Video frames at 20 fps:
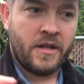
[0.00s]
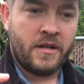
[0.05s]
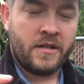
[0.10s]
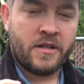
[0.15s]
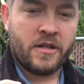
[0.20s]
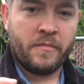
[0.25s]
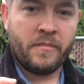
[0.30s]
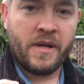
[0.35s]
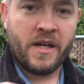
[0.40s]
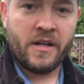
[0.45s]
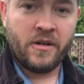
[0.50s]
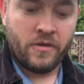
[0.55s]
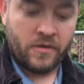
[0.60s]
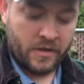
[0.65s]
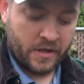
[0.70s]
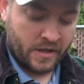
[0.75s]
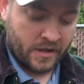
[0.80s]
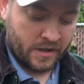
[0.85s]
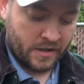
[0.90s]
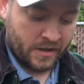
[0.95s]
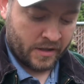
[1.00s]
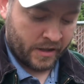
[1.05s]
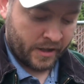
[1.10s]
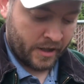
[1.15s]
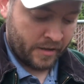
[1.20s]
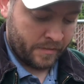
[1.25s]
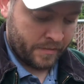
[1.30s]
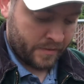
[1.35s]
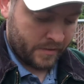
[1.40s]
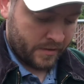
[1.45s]
tomato looking
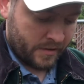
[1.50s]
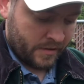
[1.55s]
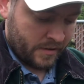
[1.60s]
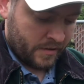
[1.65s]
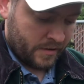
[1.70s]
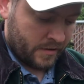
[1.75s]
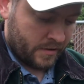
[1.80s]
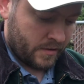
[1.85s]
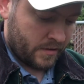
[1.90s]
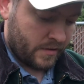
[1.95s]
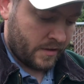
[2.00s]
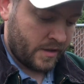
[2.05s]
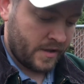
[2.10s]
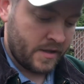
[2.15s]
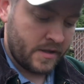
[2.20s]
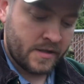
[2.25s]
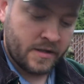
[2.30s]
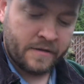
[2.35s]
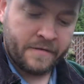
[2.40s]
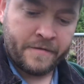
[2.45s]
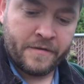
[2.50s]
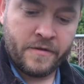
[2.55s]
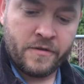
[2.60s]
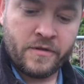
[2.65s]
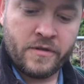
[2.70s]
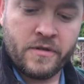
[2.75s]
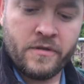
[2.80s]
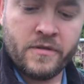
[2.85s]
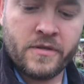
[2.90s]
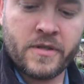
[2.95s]
type. These are
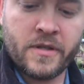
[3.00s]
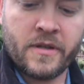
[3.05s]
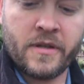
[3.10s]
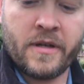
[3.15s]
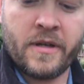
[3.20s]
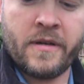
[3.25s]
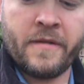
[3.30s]
Fuyu, so they're